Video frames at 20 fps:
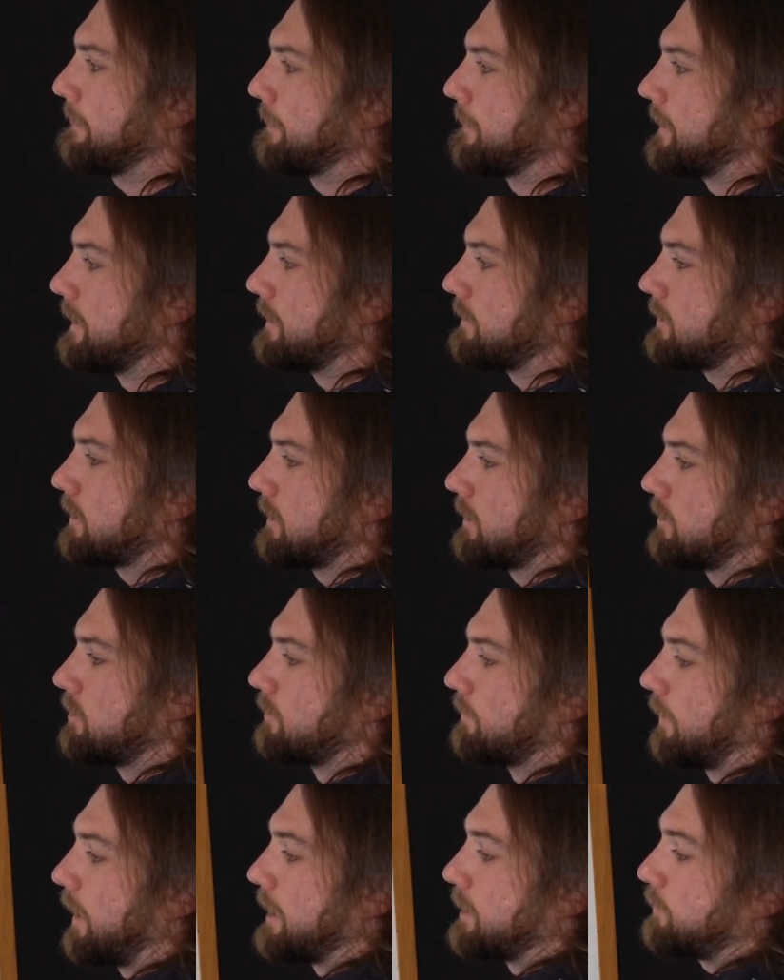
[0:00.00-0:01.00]
these
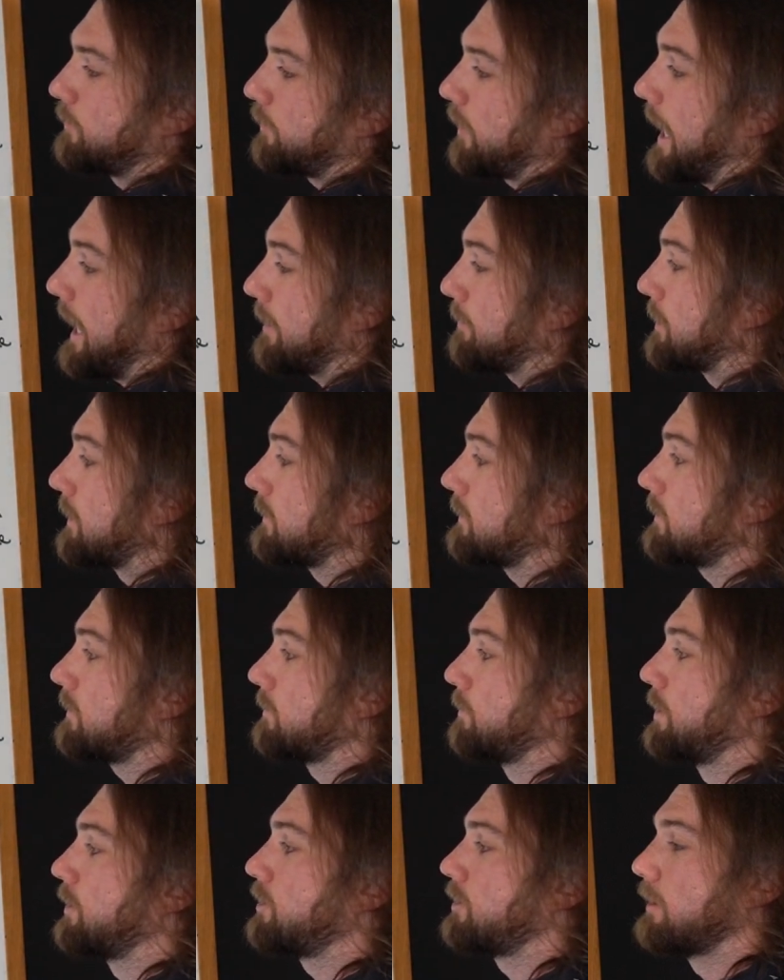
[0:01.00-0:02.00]
device fragments,
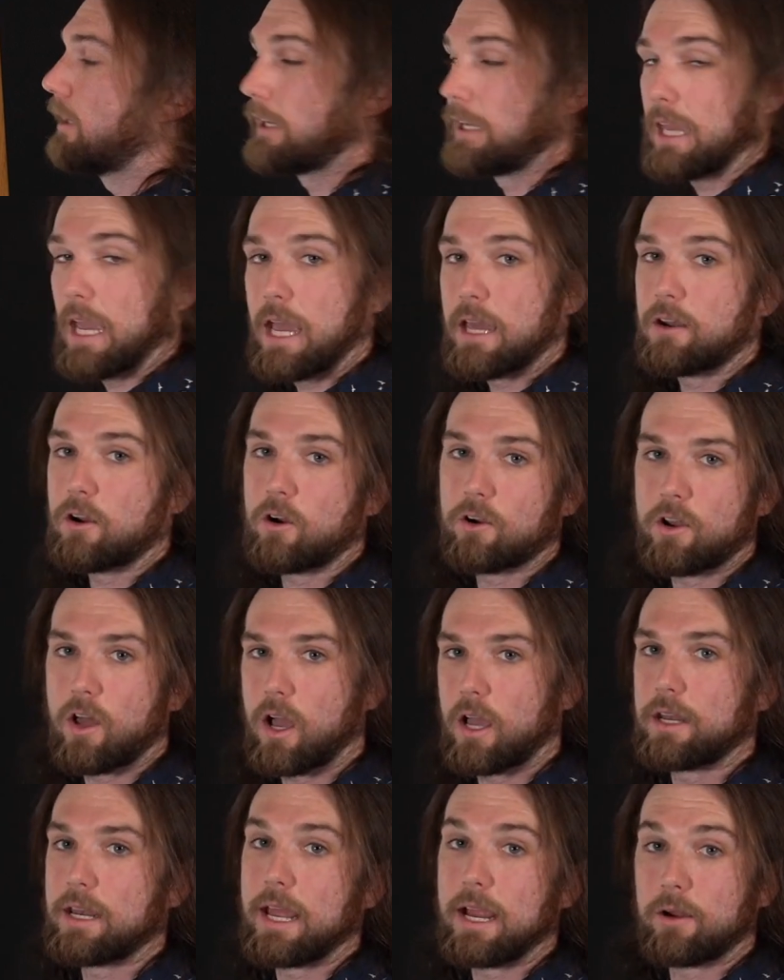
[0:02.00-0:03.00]
which again are
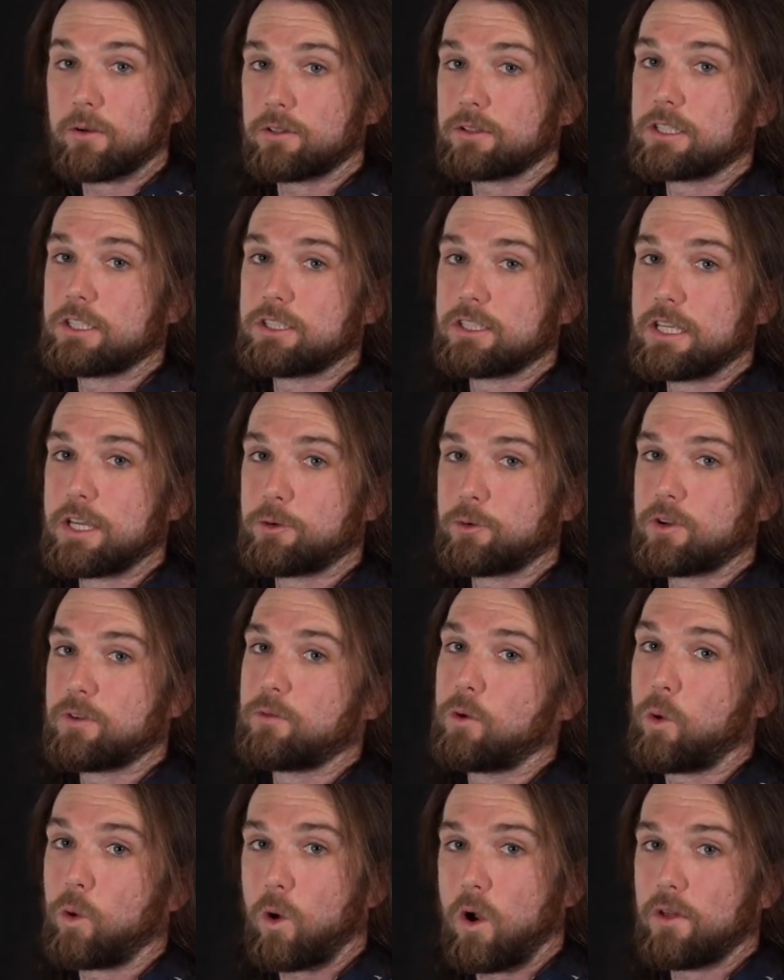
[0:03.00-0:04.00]
not inherently
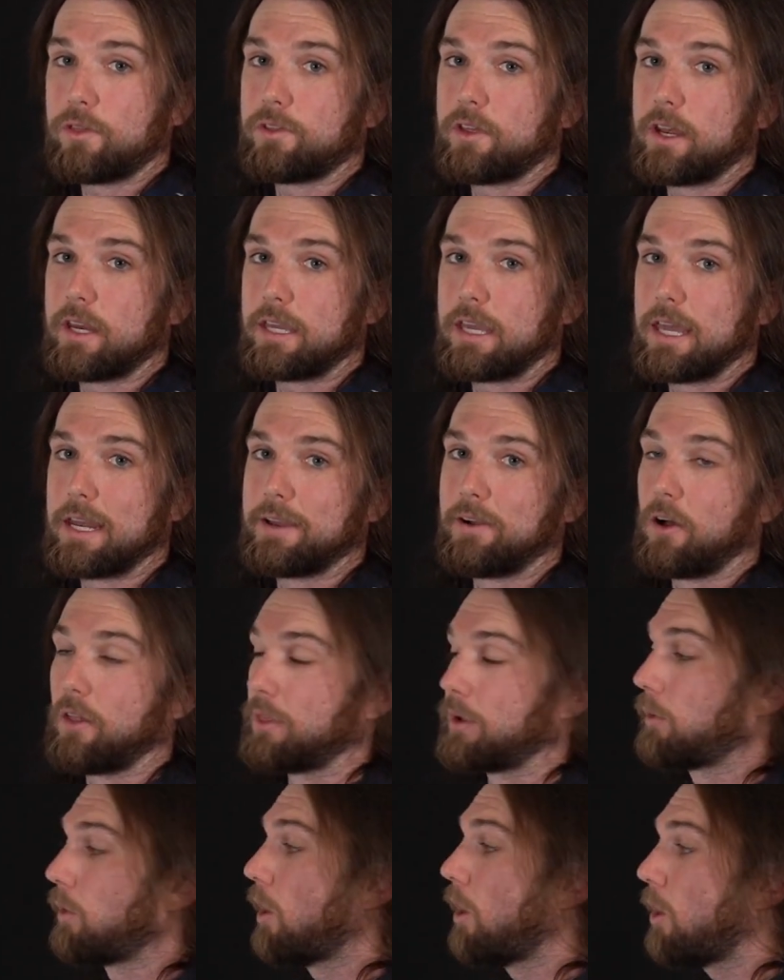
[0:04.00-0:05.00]
secretive or authenticating on
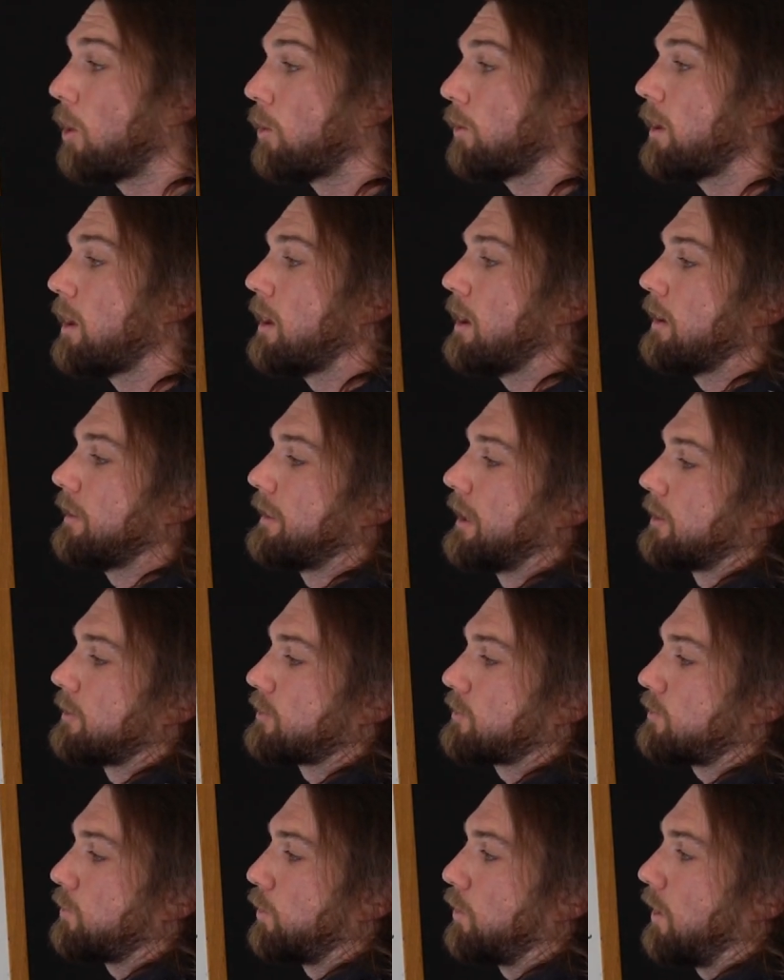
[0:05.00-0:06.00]
their own, that are
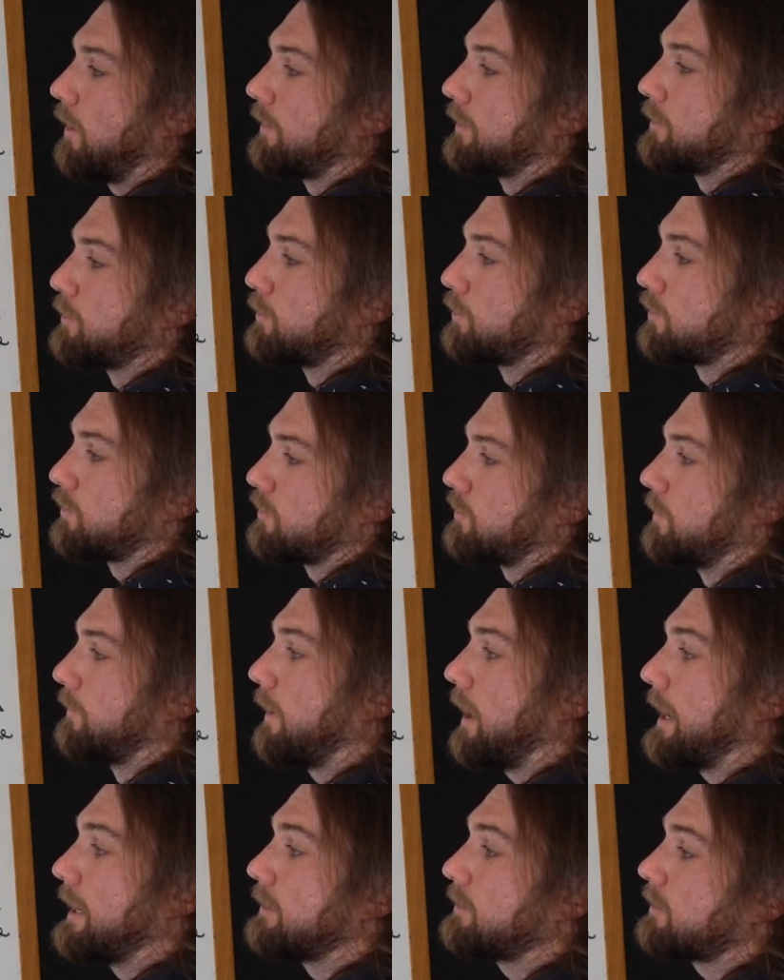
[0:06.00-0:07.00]
stored on the user's
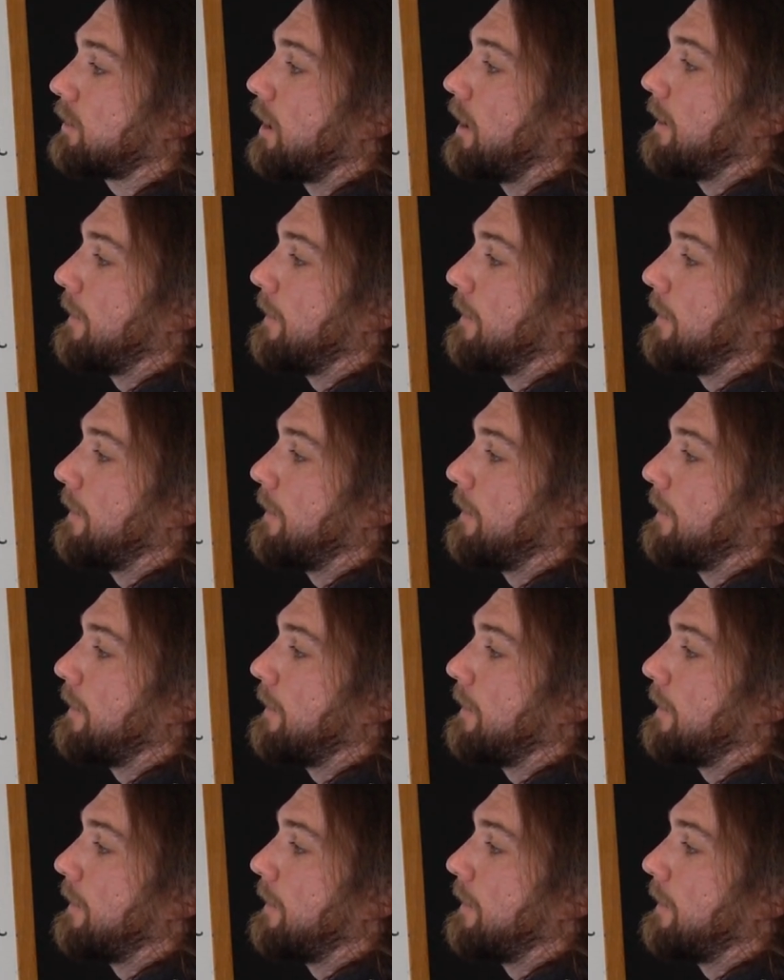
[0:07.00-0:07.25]
device,